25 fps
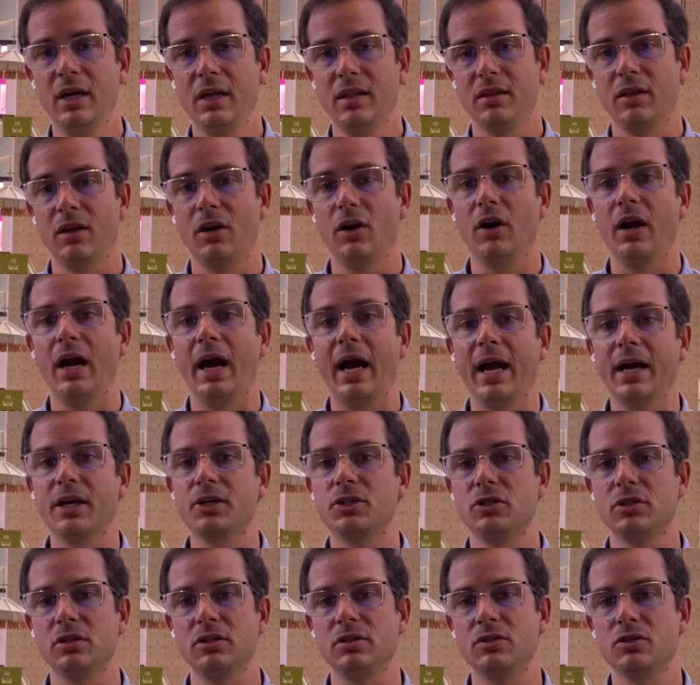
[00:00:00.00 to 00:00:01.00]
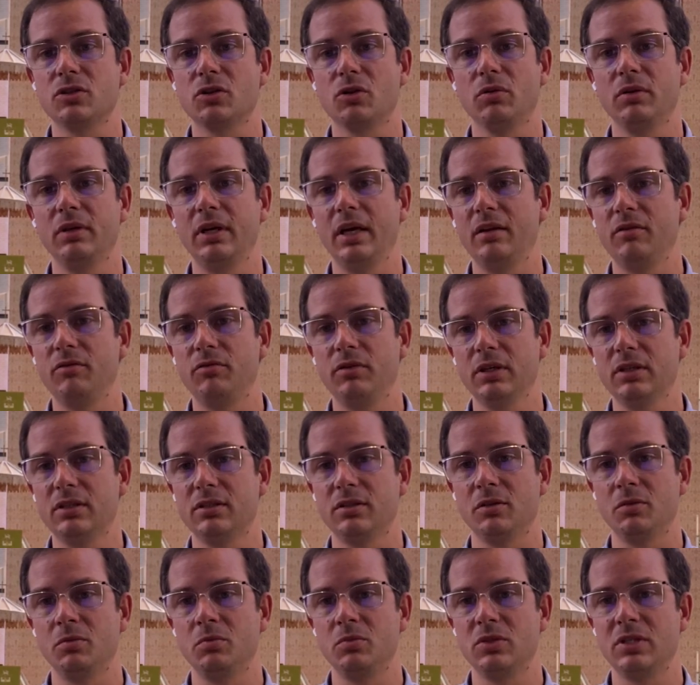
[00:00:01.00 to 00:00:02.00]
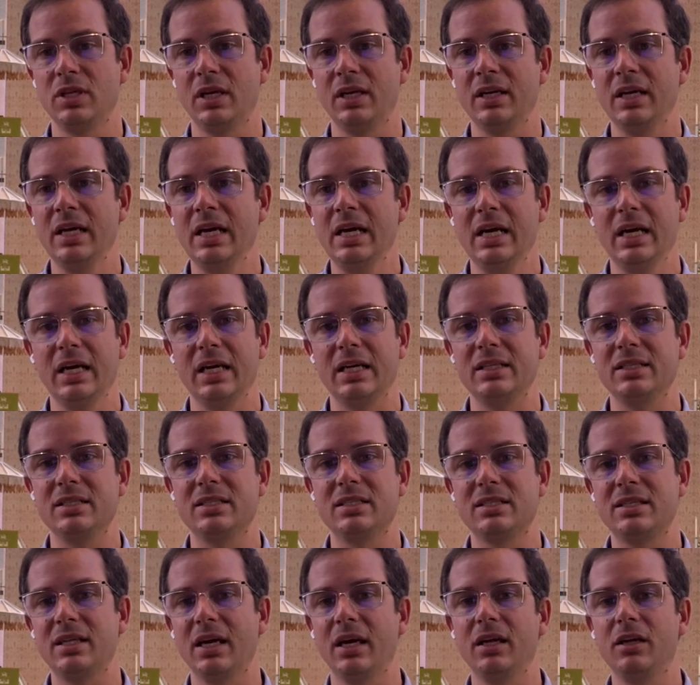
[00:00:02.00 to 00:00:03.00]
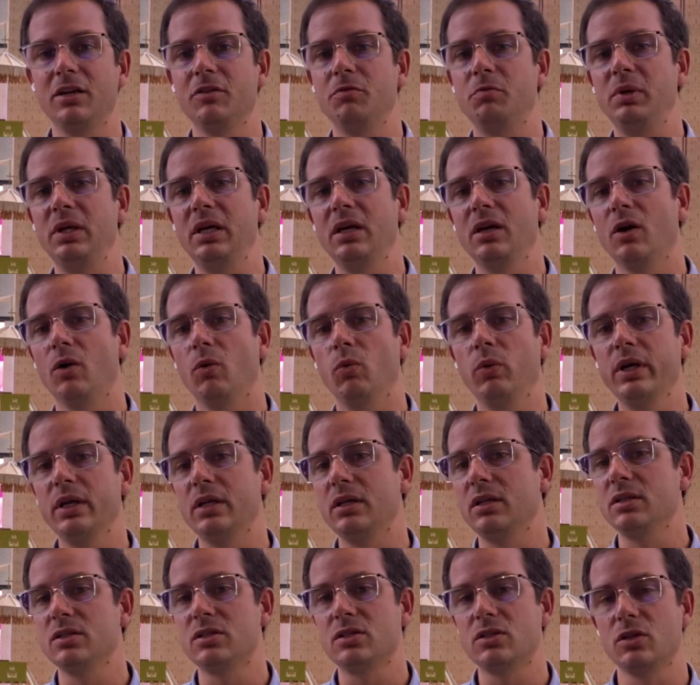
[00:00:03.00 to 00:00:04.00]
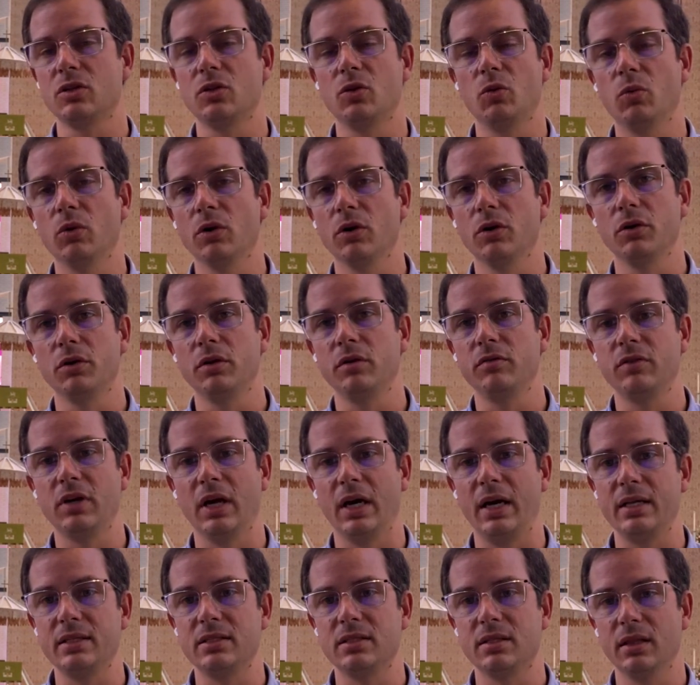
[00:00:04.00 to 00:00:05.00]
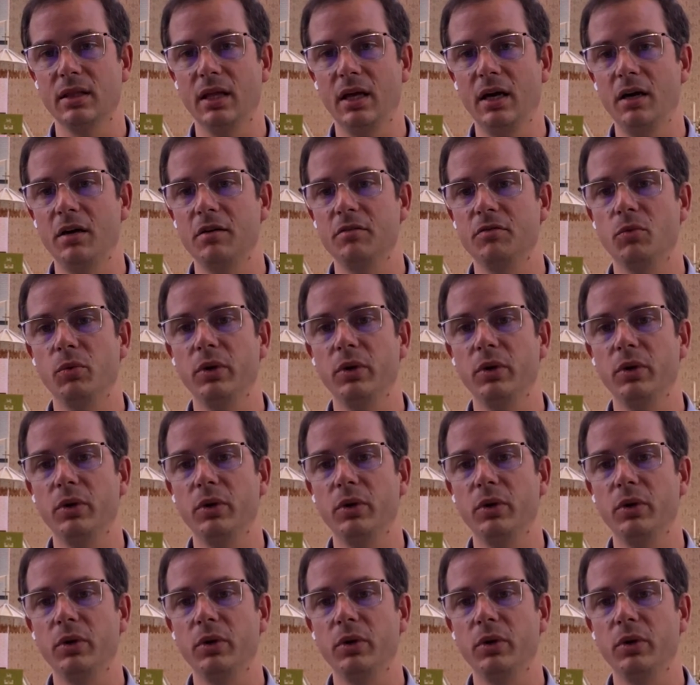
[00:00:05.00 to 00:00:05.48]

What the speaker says: that our actions create victims, that instead of being a witness to the world of God's love,